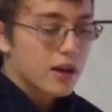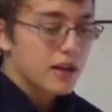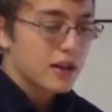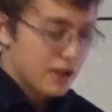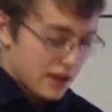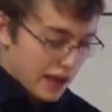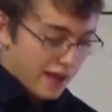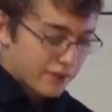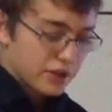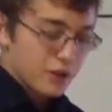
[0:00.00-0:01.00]
it,
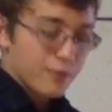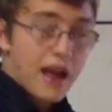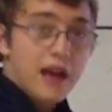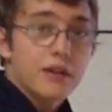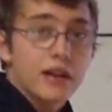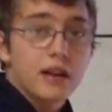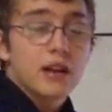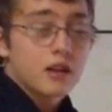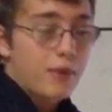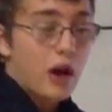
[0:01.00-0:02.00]
obviously your battery
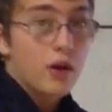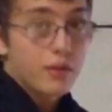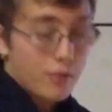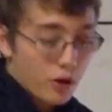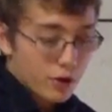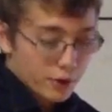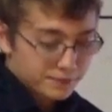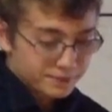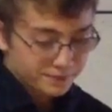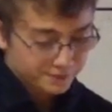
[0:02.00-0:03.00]
to power the motor,
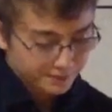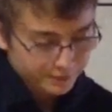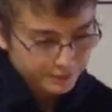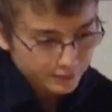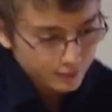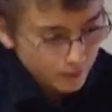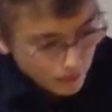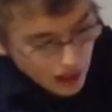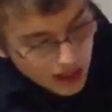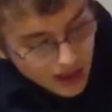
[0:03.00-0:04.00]

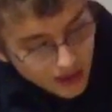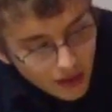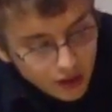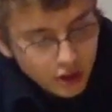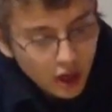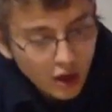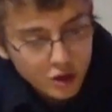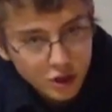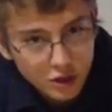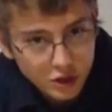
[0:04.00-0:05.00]
then a
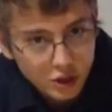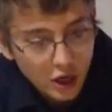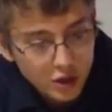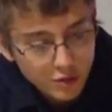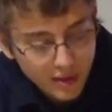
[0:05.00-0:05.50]
charger to charge your